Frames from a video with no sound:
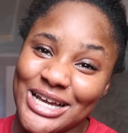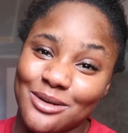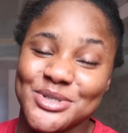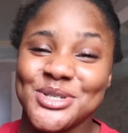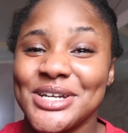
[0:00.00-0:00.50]

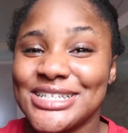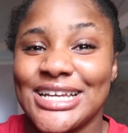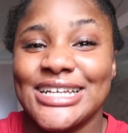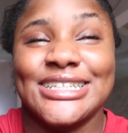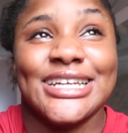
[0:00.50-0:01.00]
I'm so
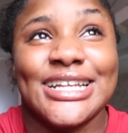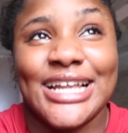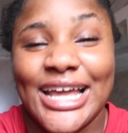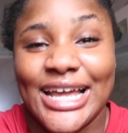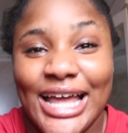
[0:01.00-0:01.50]
excited.
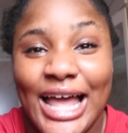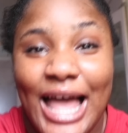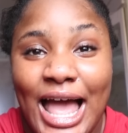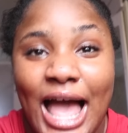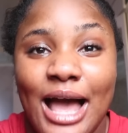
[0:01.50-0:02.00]
Like,
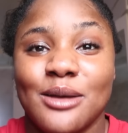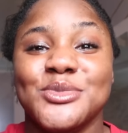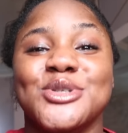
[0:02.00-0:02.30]
I'm